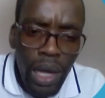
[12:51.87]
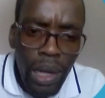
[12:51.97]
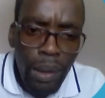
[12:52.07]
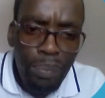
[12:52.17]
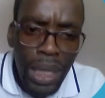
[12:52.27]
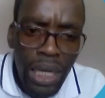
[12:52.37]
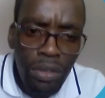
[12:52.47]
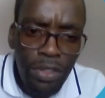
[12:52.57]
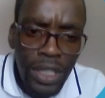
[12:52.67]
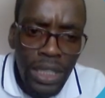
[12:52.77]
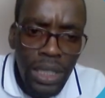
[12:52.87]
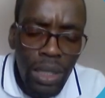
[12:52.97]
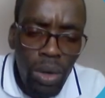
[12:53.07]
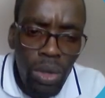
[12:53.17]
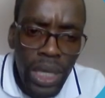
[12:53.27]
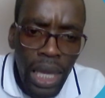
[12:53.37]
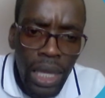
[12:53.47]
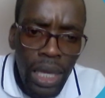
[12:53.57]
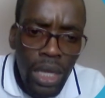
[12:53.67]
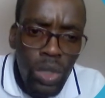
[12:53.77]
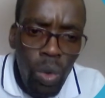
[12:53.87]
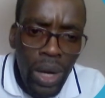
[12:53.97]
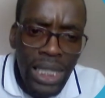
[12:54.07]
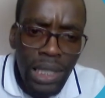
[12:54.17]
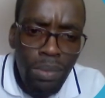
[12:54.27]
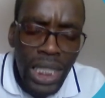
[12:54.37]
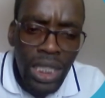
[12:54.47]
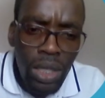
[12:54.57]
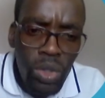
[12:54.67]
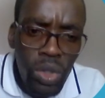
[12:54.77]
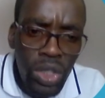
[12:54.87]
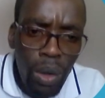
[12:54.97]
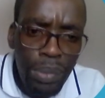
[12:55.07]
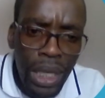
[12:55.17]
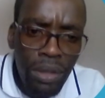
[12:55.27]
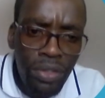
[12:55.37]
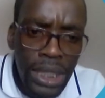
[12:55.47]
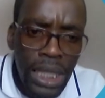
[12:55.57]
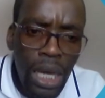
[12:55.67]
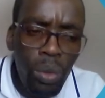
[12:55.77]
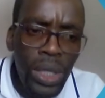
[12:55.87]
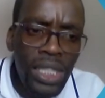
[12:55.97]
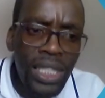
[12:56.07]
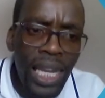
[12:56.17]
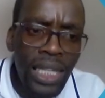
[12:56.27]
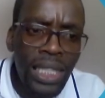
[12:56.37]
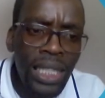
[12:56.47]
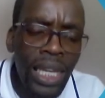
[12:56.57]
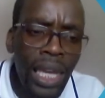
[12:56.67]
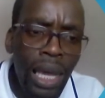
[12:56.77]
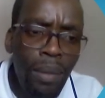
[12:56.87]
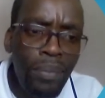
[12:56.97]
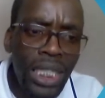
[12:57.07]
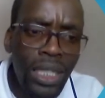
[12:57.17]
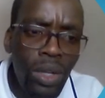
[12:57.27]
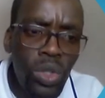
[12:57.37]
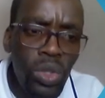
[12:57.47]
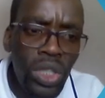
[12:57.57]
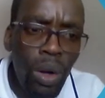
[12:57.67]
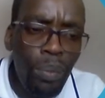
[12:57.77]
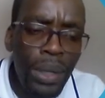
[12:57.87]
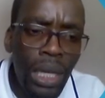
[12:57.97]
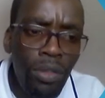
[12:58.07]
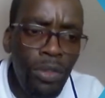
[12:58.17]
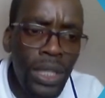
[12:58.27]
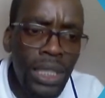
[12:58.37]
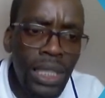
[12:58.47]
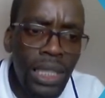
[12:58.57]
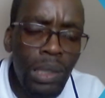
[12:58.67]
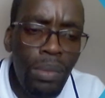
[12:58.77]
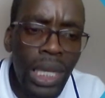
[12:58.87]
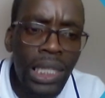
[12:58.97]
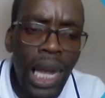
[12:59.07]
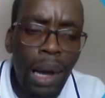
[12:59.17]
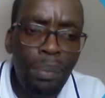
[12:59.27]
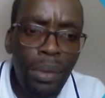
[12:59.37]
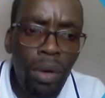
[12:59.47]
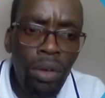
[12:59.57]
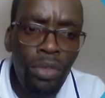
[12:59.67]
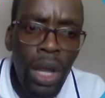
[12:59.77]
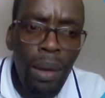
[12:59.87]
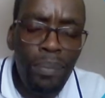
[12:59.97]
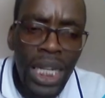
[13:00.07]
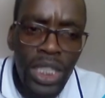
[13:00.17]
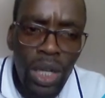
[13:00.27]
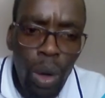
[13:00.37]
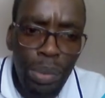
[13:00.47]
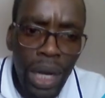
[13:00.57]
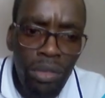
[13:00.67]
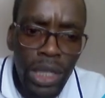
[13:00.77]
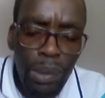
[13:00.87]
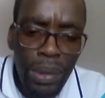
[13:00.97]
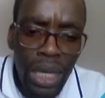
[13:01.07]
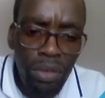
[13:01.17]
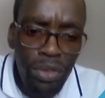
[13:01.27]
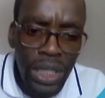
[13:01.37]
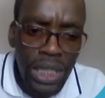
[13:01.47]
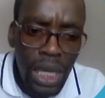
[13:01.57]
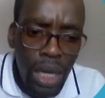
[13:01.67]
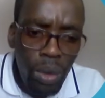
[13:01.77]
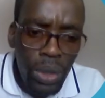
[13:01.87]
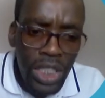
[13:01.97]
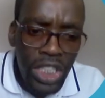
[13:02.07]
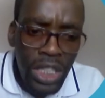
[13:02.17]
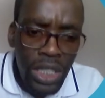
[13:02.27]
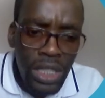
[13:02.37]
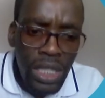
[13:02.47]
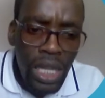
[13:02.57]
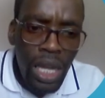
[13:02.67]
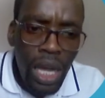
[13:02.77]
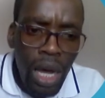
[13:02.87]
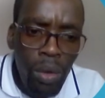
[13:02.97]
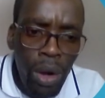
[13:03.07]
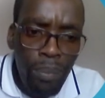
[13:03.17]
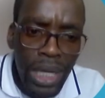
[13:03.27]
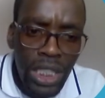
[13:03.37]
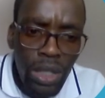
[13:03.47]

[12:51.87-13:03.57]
benefit. Okay, so what is marginal social benefit? We said here marginal social benefit is made up of marginal private benefit, which is our marginal